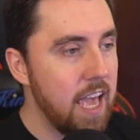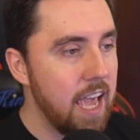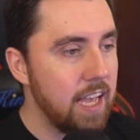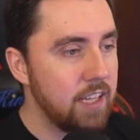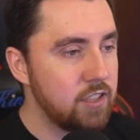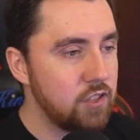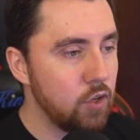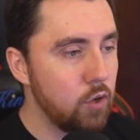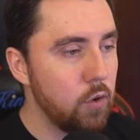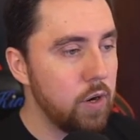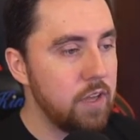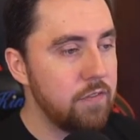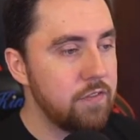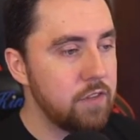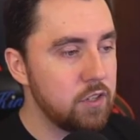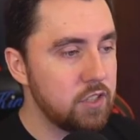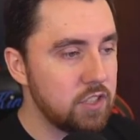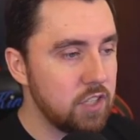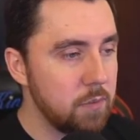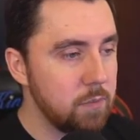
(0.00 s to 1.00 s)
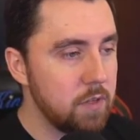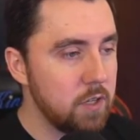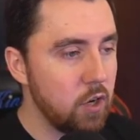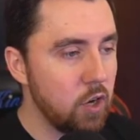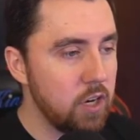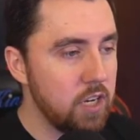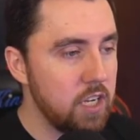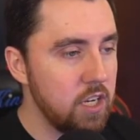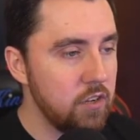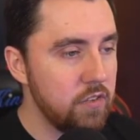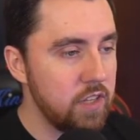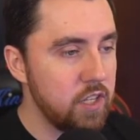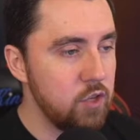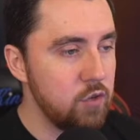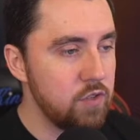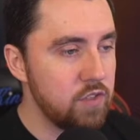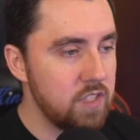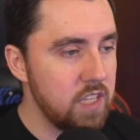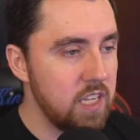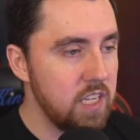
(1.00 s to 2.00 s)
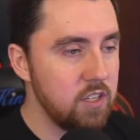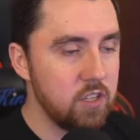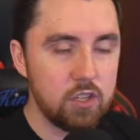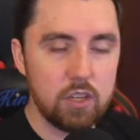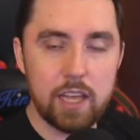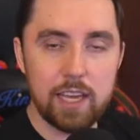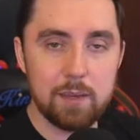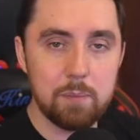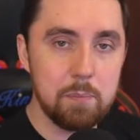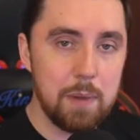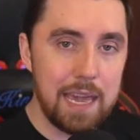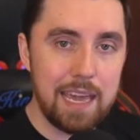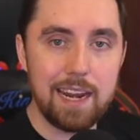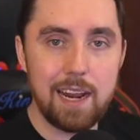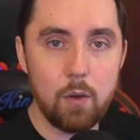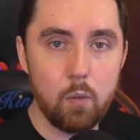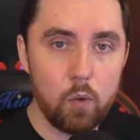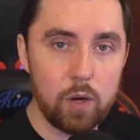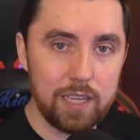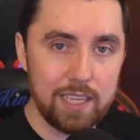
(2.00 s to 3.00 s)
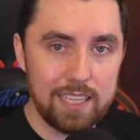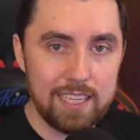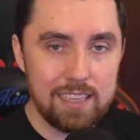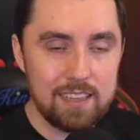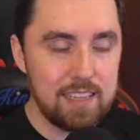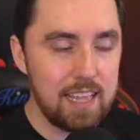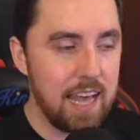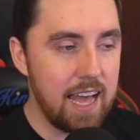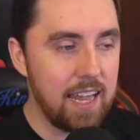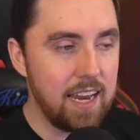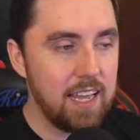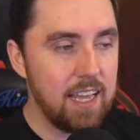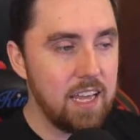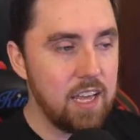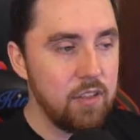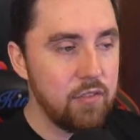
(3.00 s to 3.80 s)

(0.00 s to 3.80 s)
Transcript: And so if there's something on here that you see and you're like, man, I want to get that,